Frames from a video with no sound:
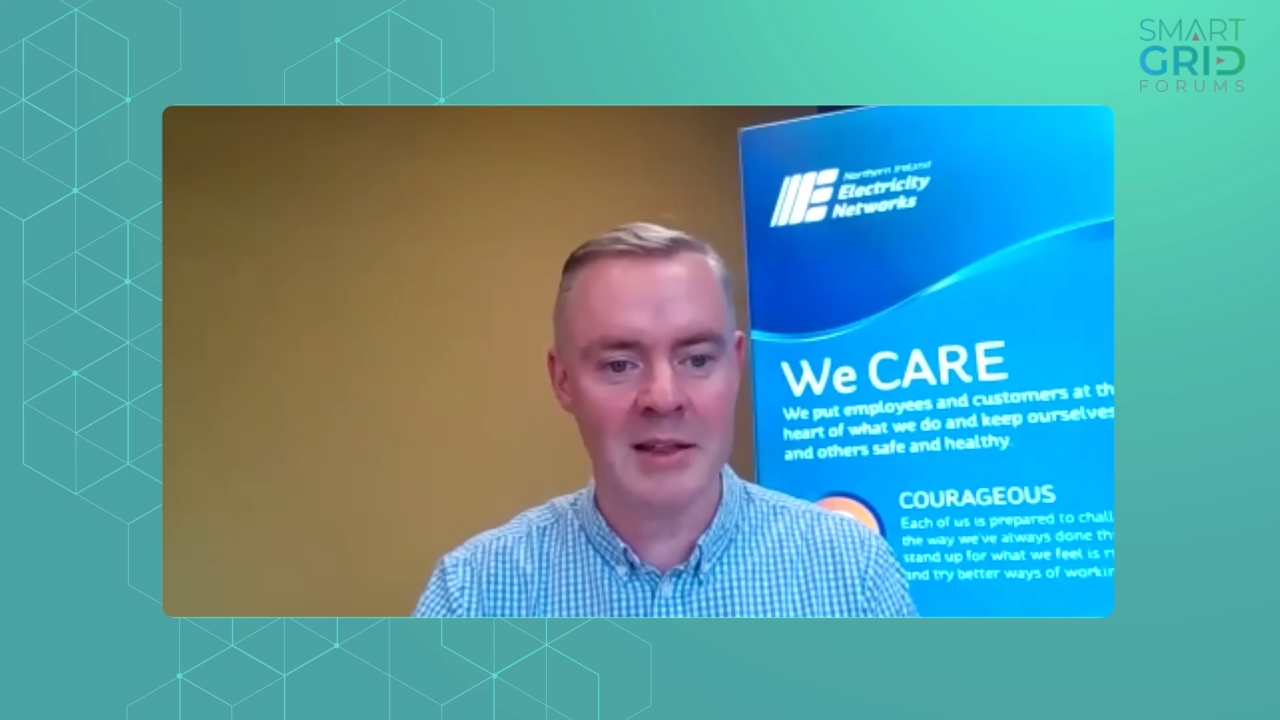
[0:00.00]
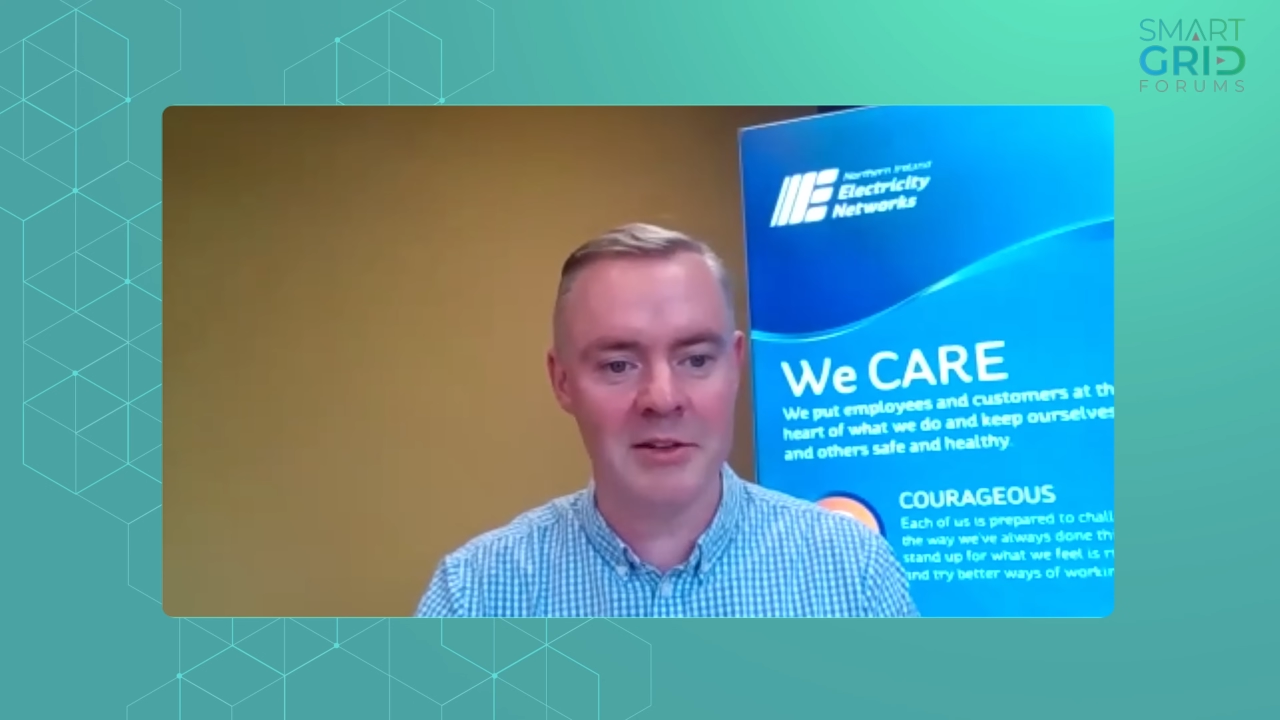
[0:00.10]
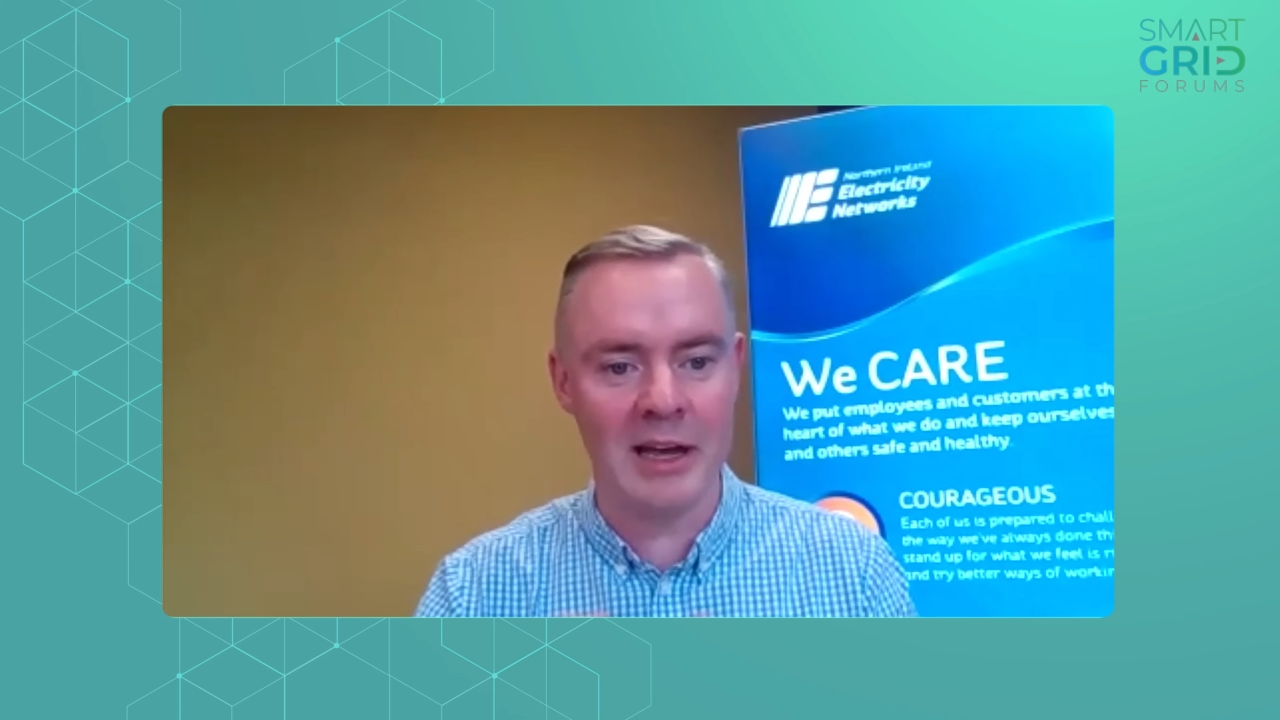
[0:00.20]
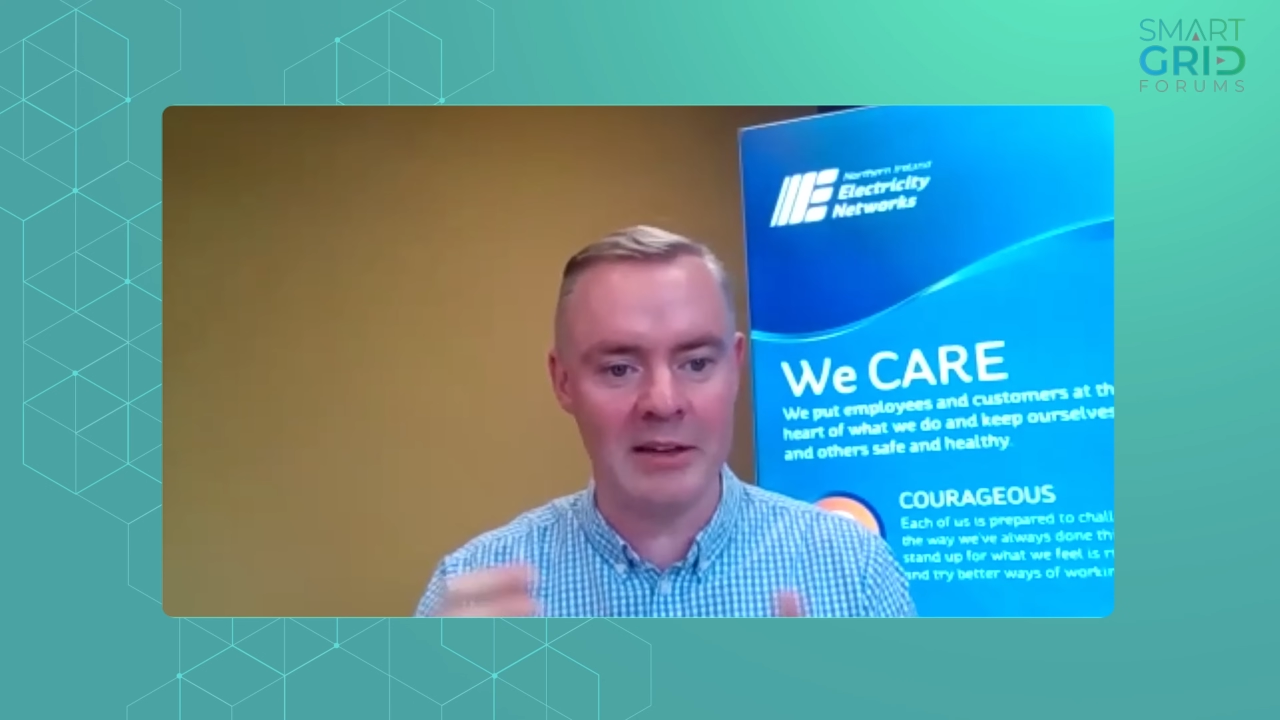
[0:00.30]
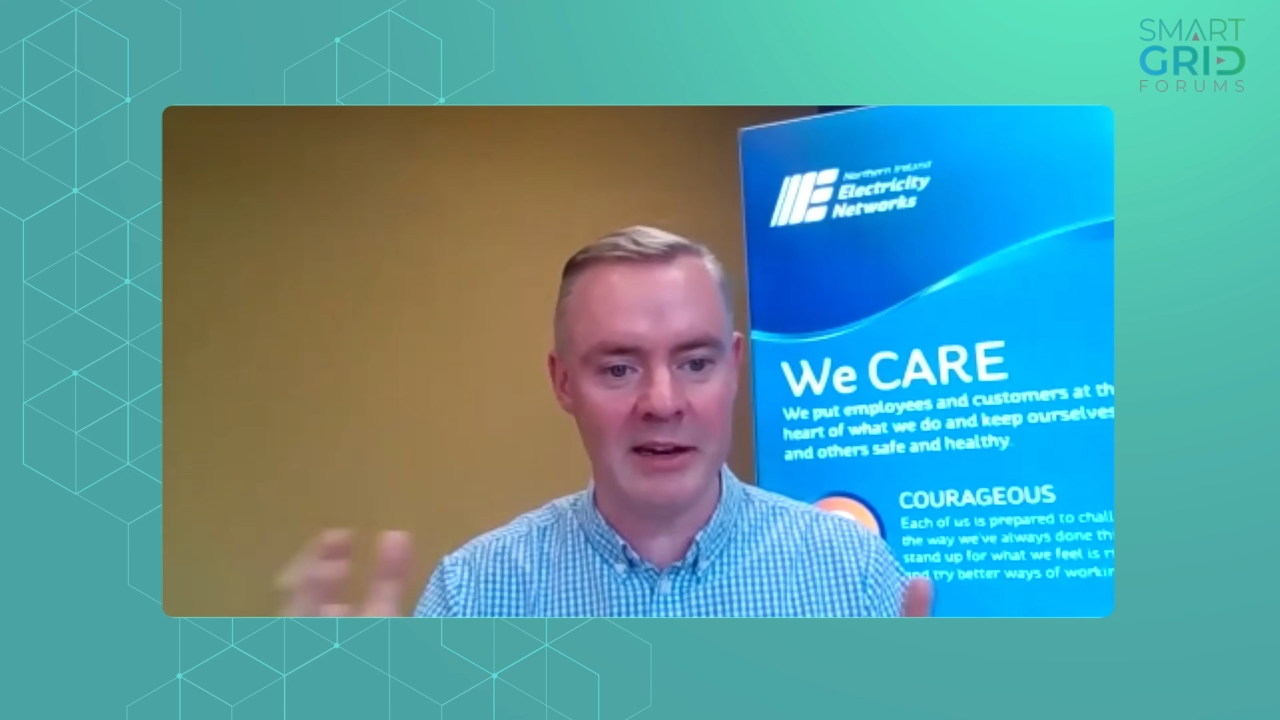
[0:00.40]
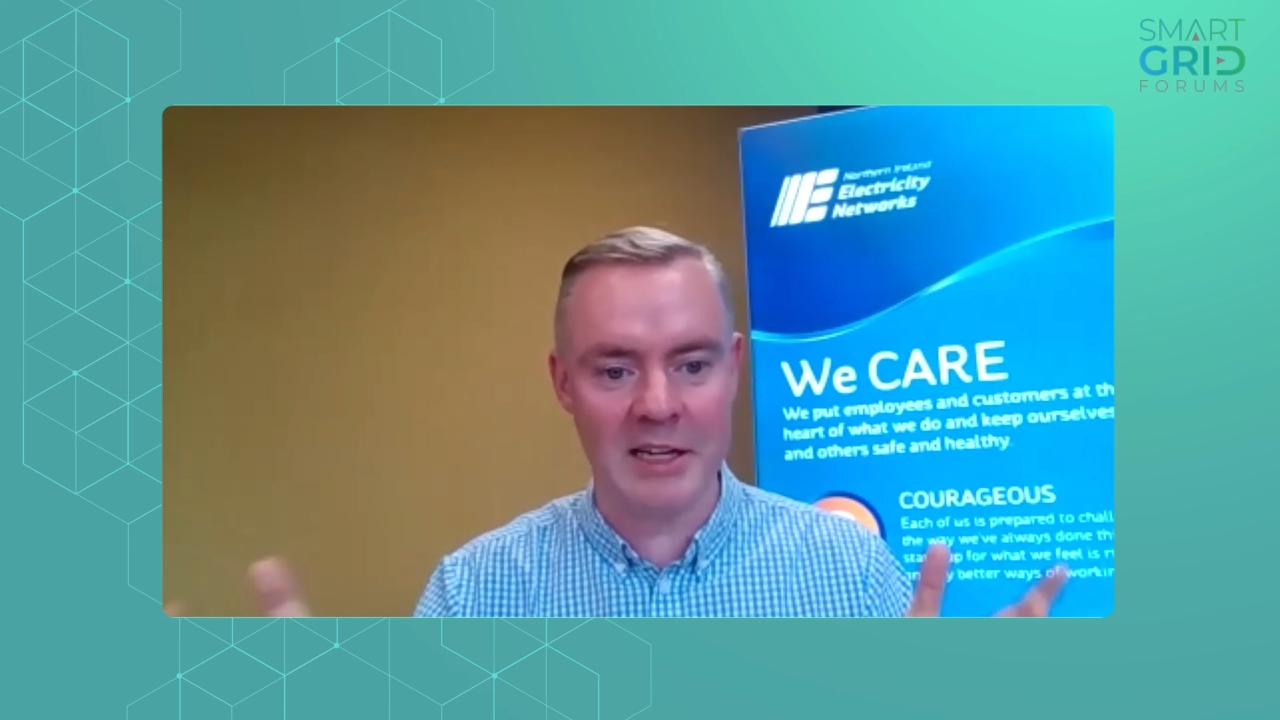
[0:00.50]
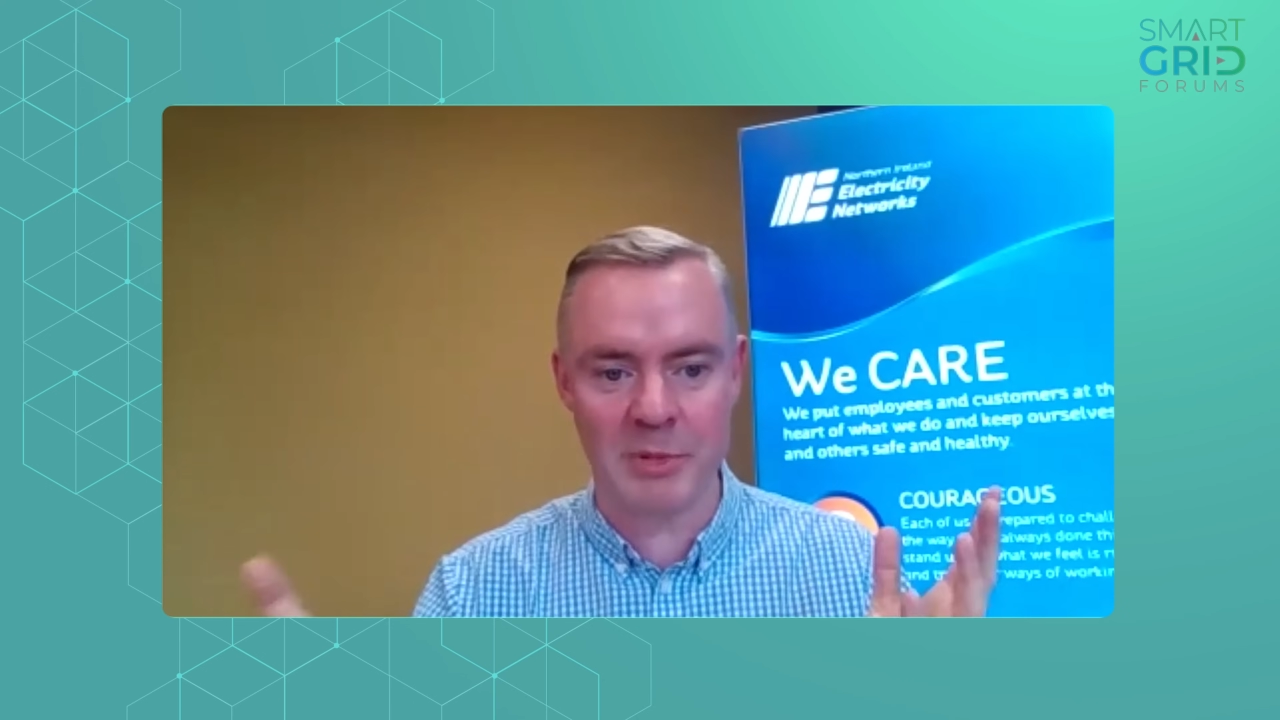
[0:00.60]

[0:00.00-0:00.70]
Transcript: they're getting a nice